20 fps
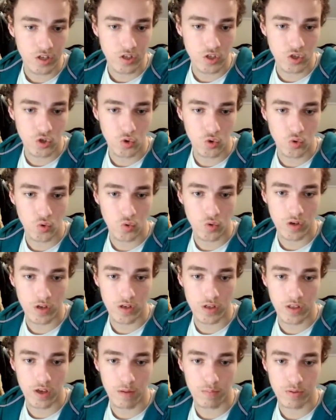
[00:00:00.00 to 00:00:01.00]
to
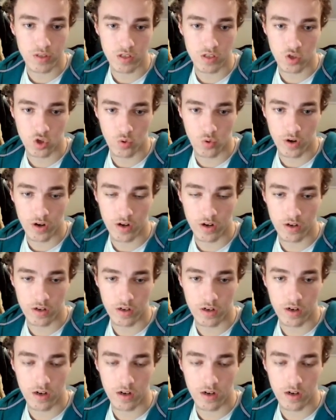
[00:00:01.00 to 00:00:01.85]
the opposite square